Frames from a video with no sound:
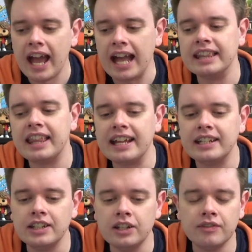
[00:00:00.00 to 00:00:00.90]
And
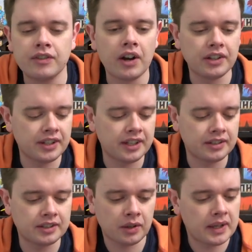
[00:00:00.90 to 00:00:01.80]
then you've got
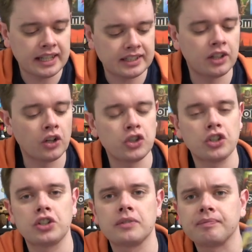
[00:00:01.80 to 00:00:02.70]
the so it's not
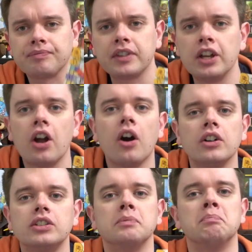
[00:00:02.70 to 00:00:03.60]
just that
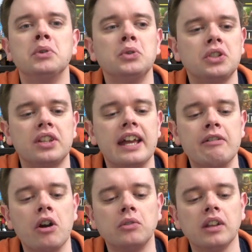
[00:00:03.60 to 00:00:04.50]
cards boost
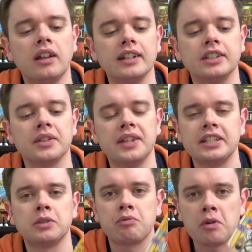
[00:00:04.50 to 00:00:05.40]
their own line. So
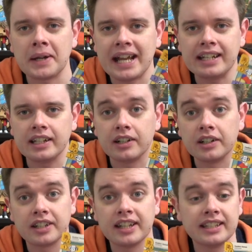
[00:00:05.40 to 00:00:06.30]
this is a propaganda
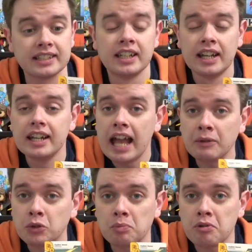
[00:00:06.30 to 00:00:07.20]
card that
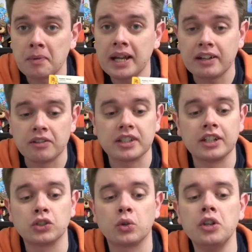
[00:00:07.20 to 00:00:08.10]
helps you with propaganda. It's
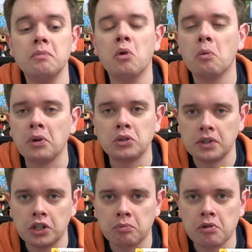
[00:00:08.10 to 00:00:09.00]
going to score you more points
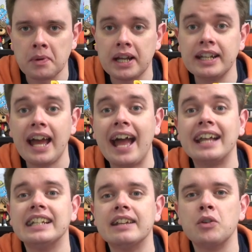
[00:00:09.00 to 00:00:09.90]
when you do propaganda
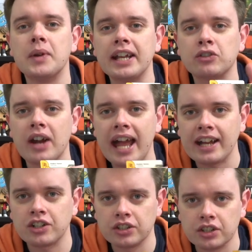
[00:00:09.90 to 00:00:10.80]
and give you an extra
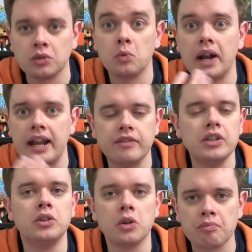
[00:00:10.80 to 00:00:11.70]
action to do whenever
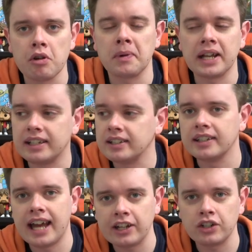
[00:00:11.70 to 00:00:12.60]
you do a
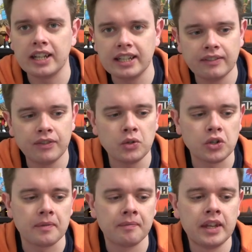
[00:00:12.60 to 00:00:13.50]
propaganda action in the
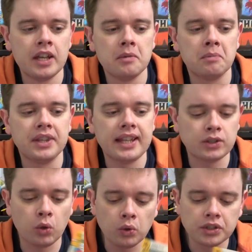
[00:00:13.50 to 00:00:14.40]
future. But
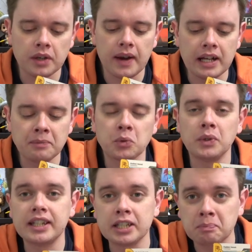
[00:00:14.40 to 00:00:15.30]
this also helps
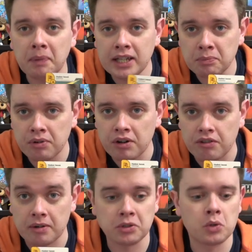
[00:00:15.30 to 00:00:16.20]
with the space
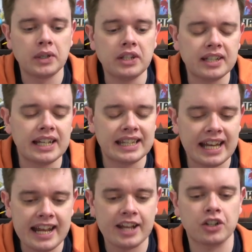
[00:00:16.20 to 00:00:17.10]
program, so when you take
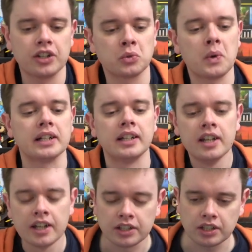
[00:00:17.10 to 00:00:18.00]
that action as well.
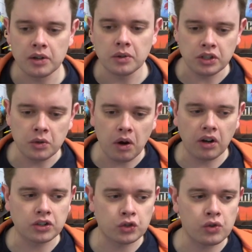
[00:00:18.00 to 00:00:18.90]
So you
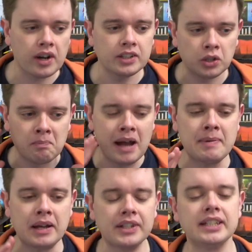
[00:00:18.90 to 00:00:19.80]
are trying to
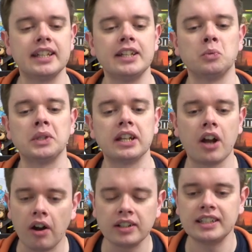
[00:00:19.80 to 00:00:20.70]
map out these things with the
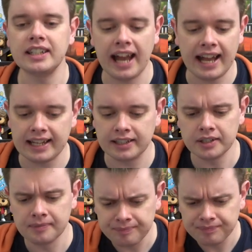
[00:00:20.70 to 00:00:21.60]
cards in your hand